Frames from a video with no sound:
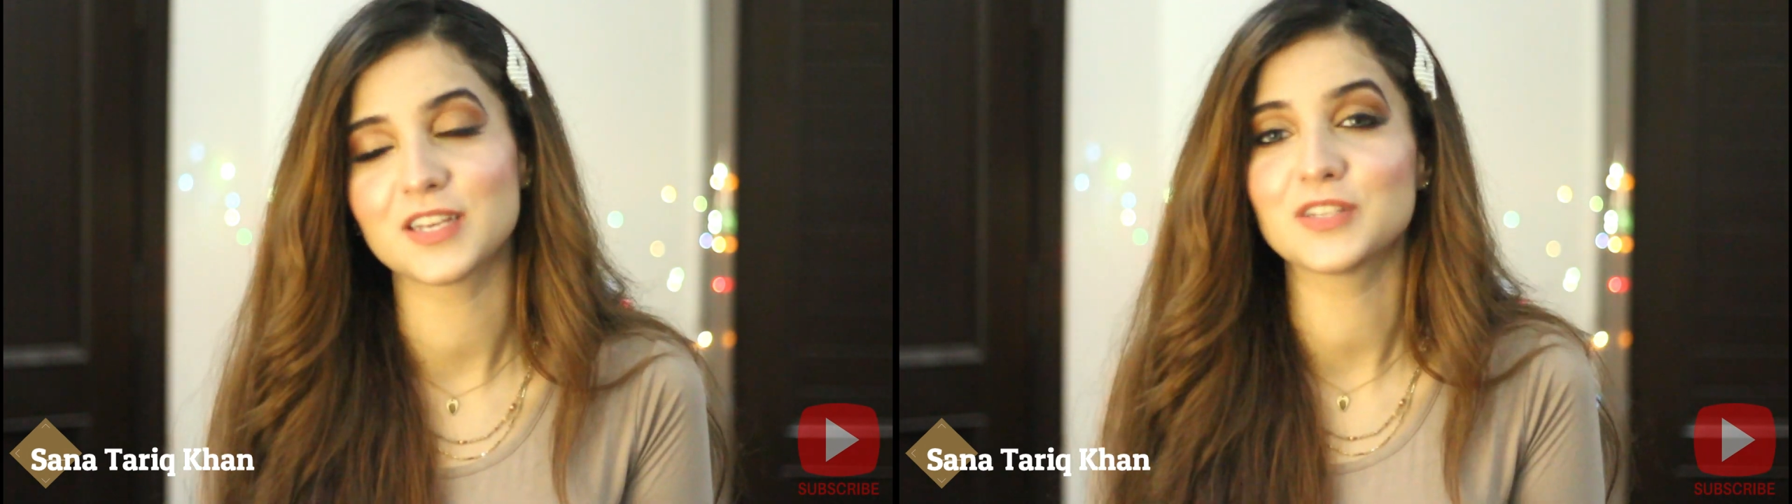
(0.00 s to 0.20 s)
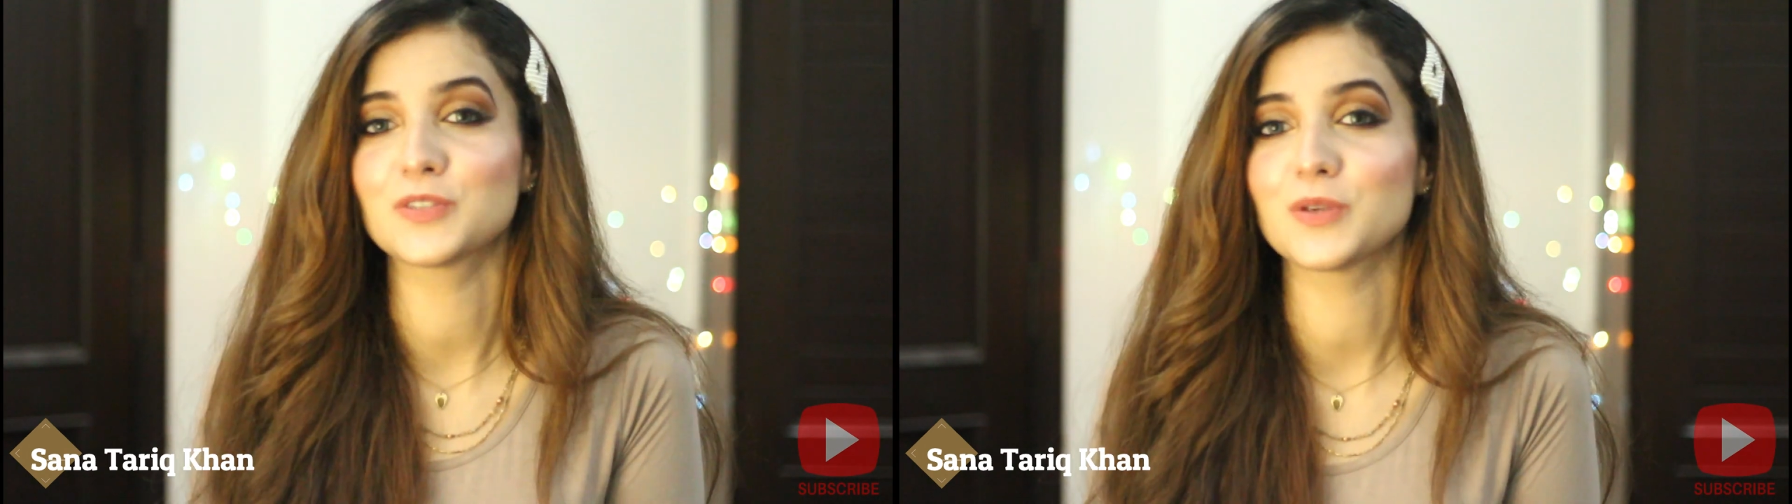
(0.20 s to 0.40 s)

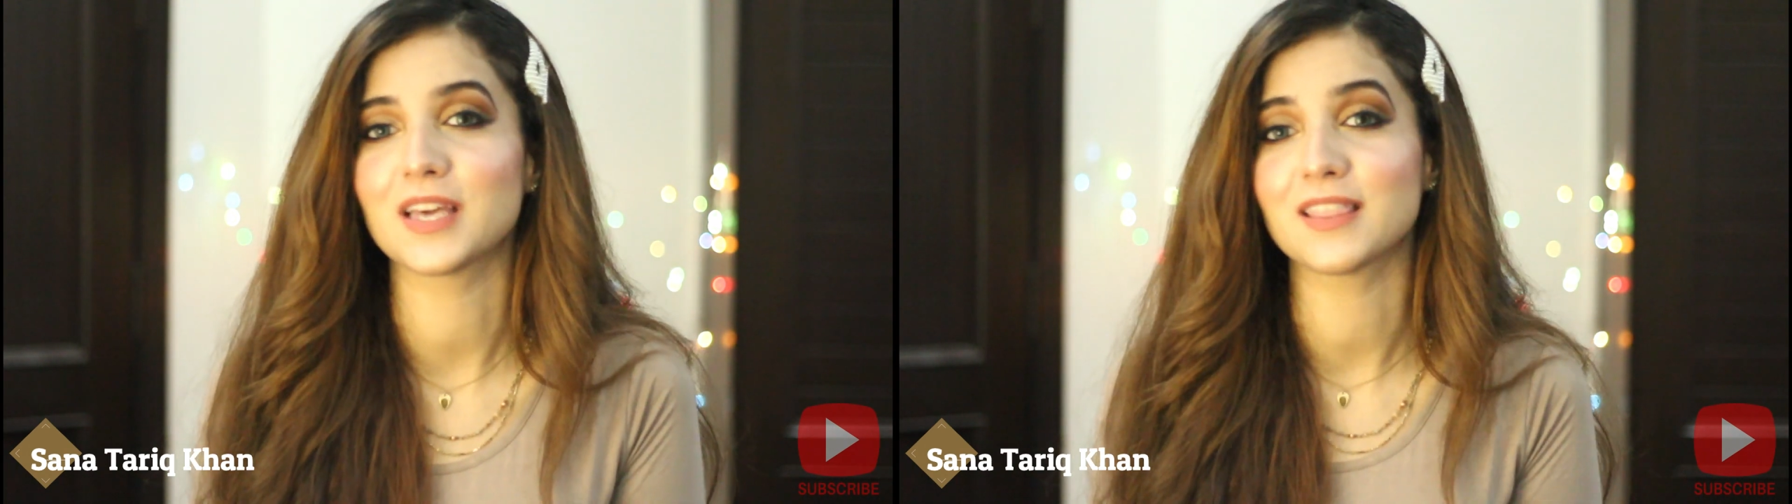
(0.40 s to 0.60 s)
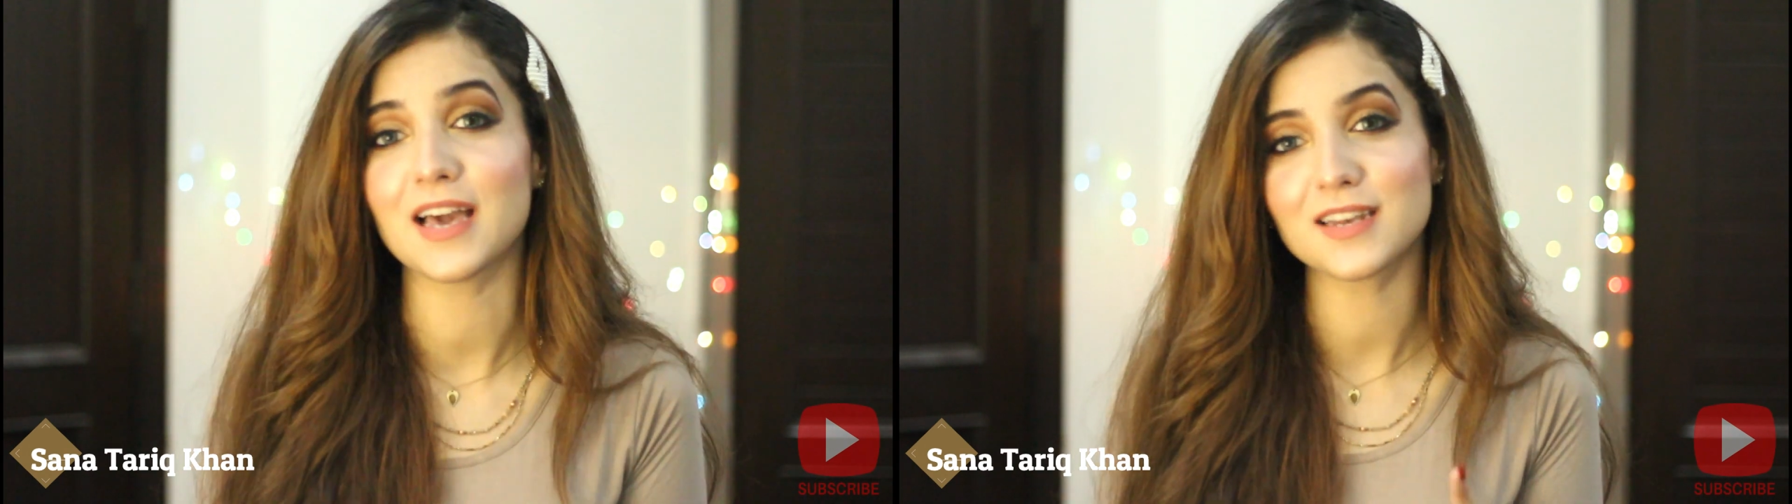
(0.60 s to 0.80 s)
So
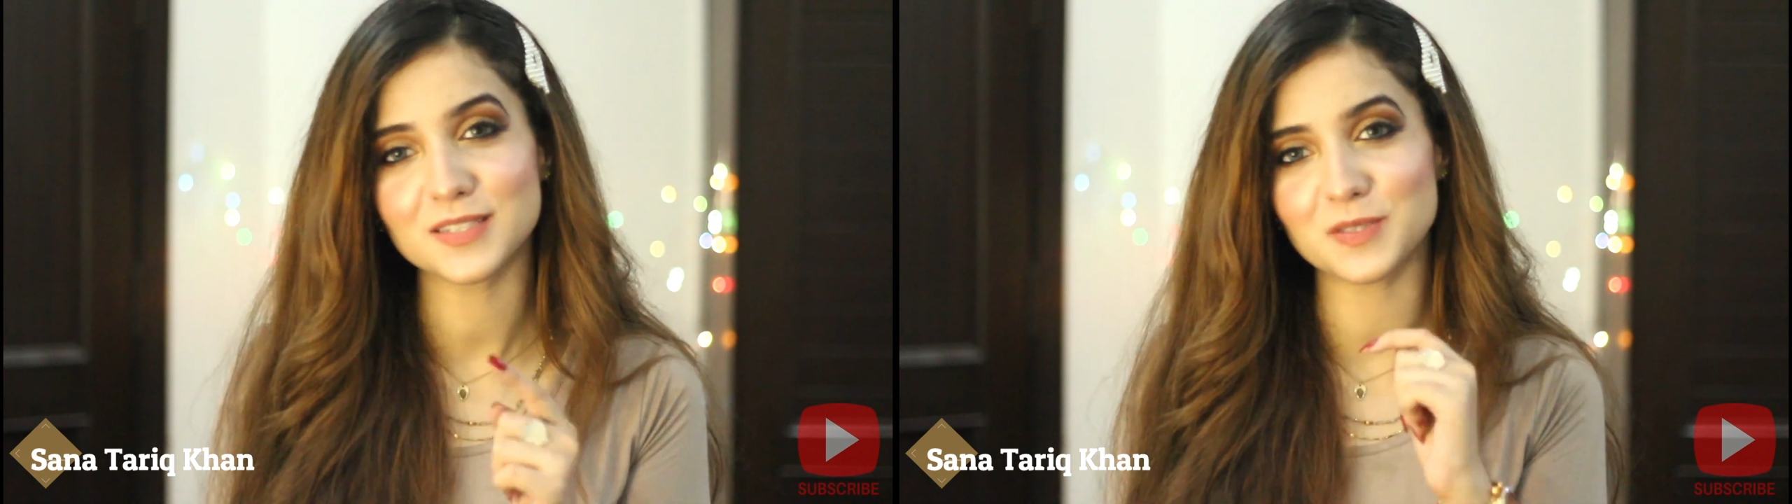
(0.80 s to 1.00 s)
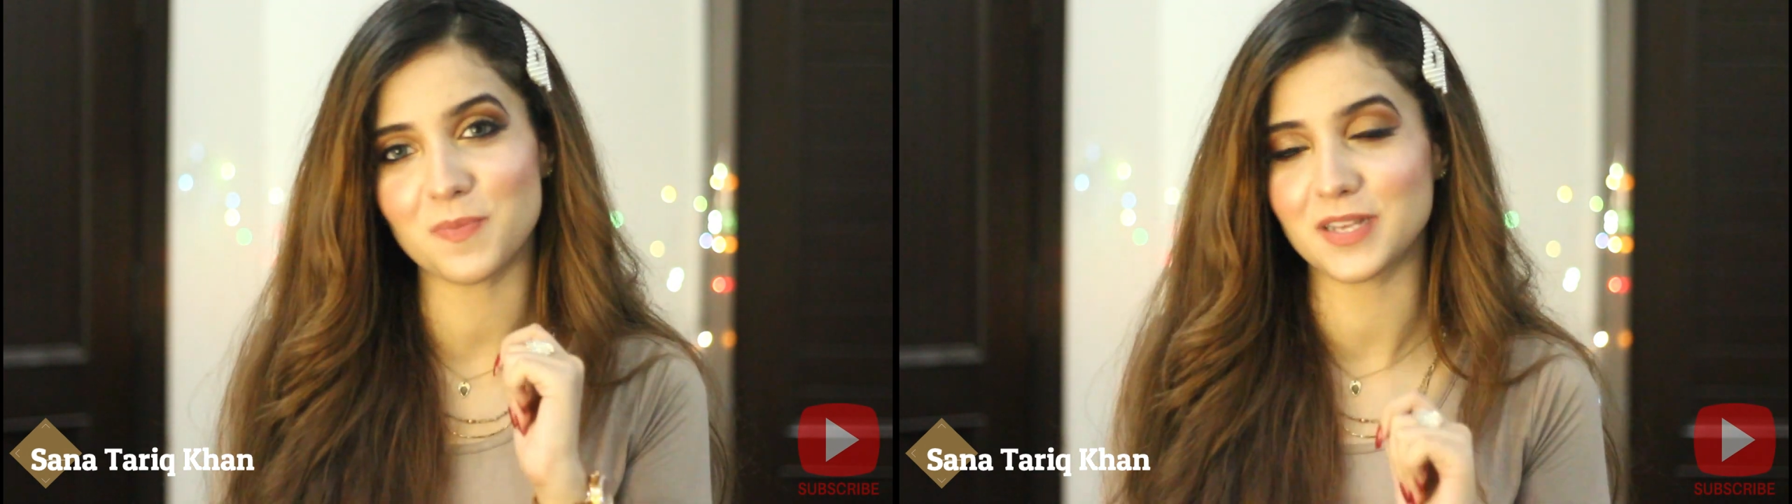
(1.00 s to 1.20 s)
yeah, that
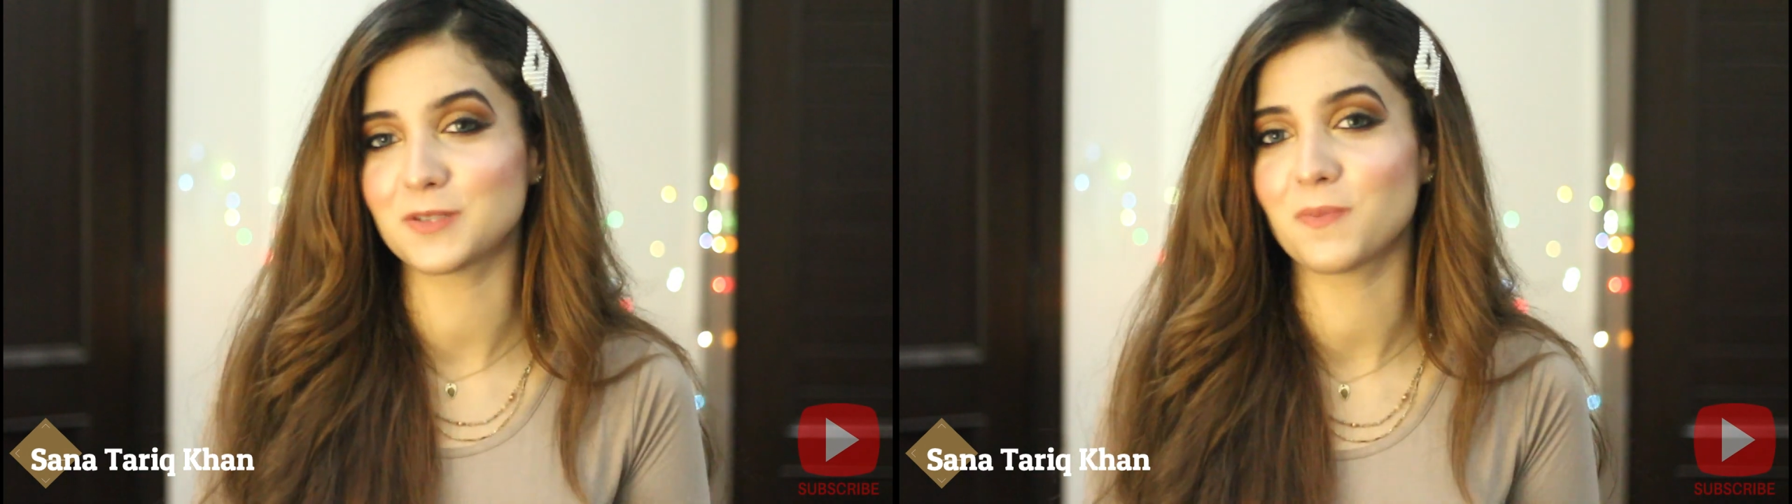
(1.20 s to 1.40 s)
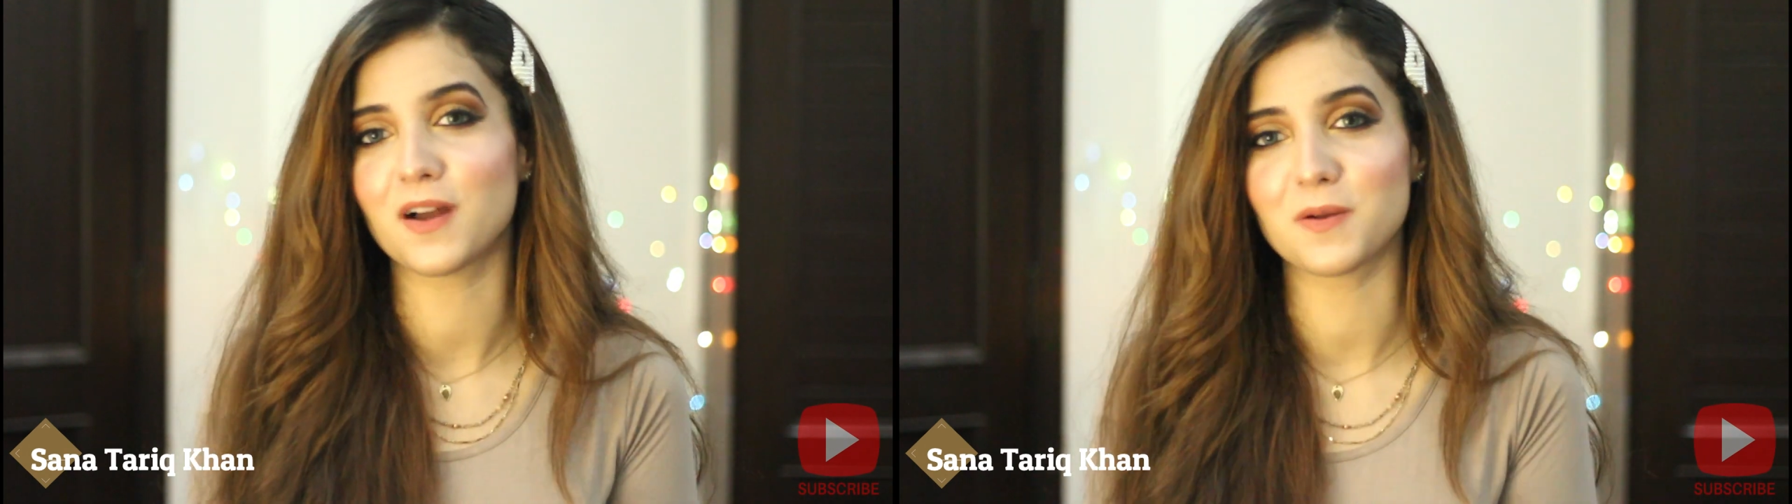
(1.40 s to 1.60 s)
is the
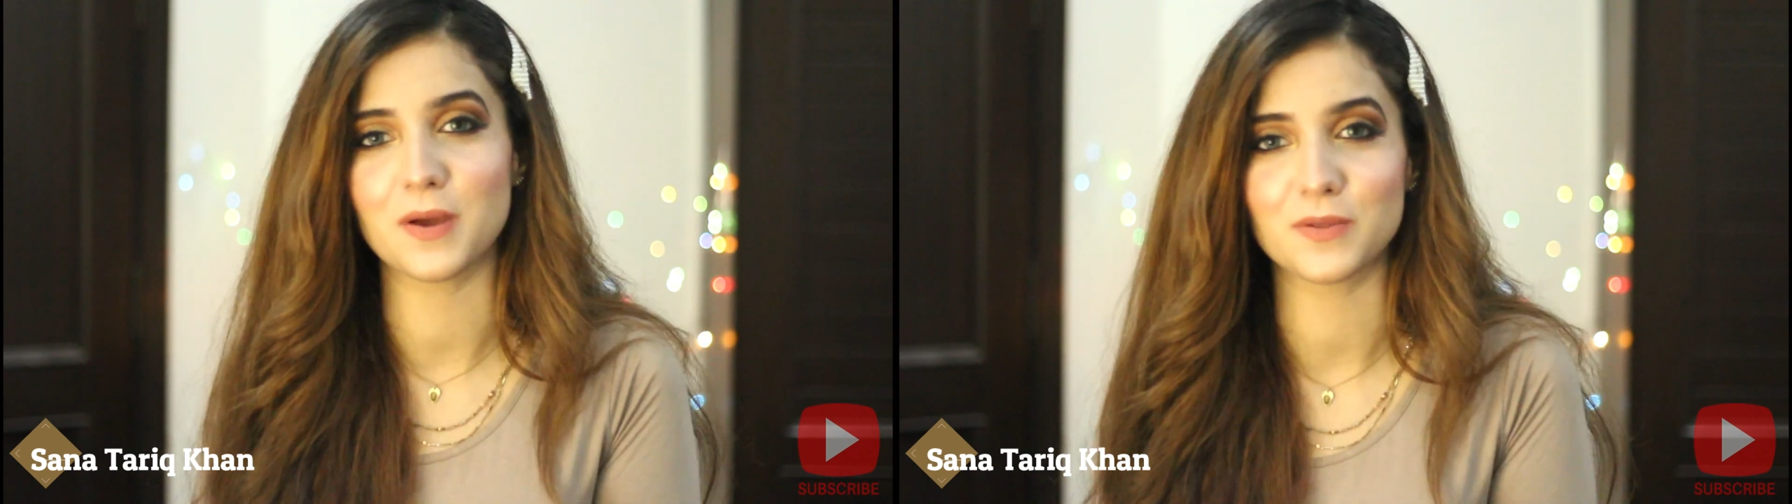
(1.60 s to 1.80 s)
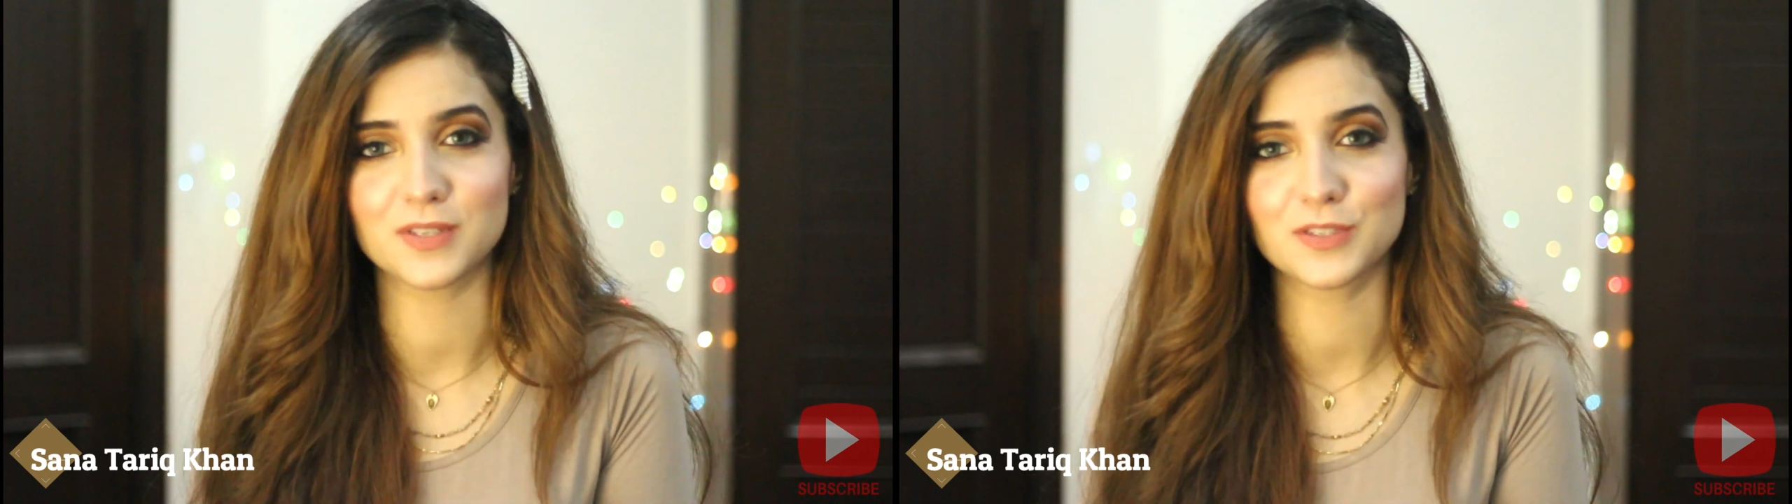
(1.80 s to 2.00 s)
best part
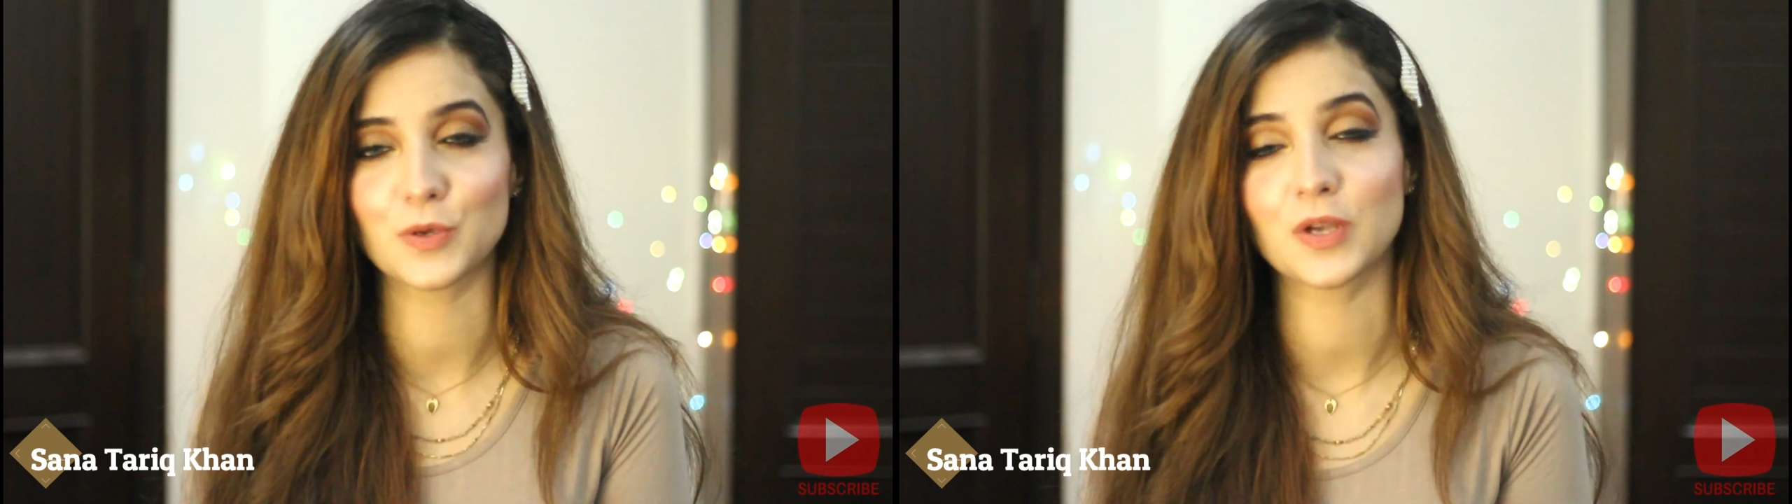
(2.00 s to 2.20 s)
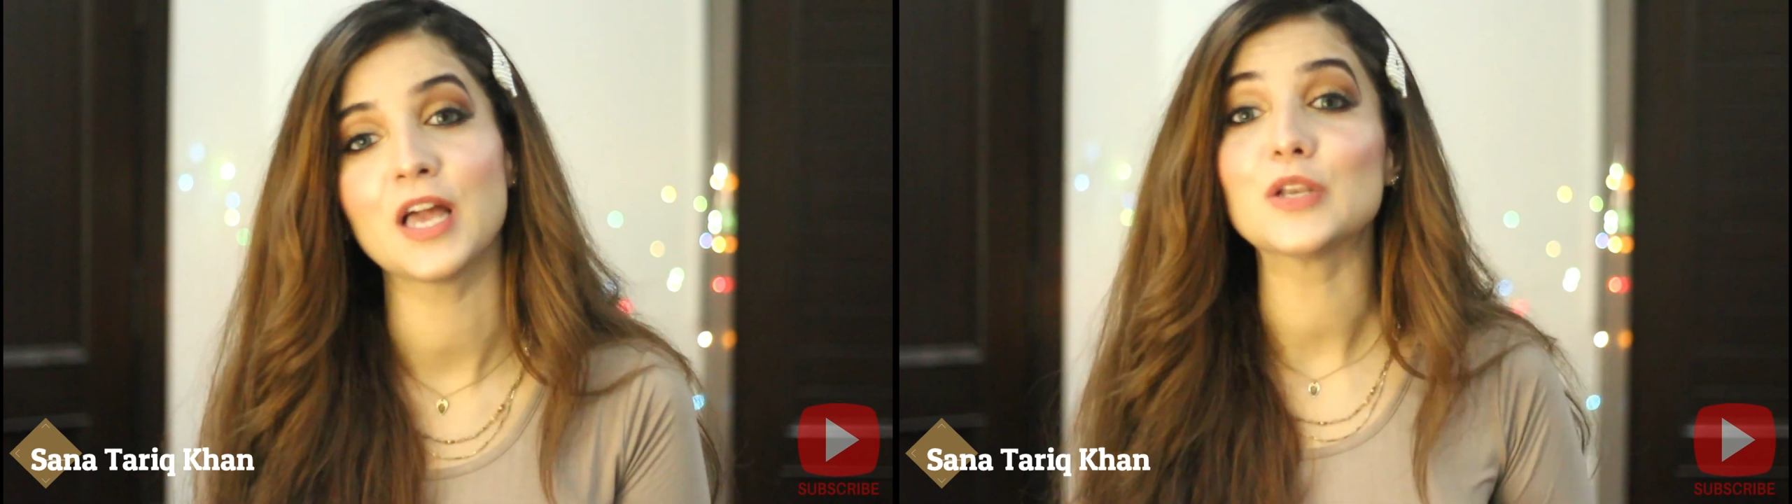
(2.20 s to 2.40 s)
about this look.